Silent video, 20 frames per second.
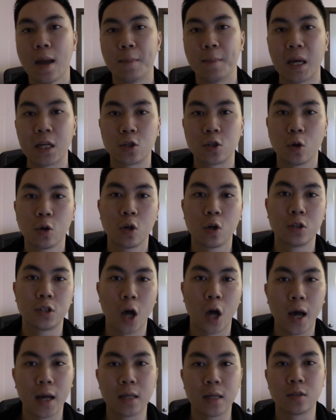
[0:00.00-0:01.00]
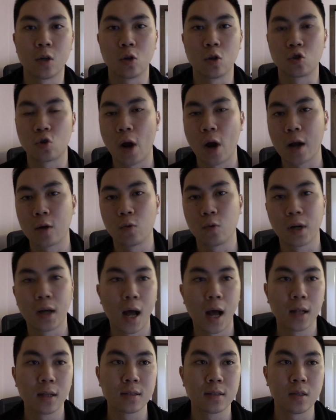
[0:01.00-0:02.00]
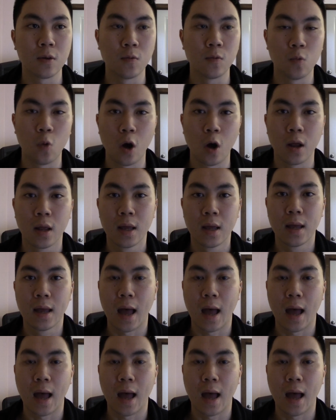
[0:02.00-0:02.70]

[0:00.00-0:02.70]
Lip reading: make sure your diet is on track regardless of what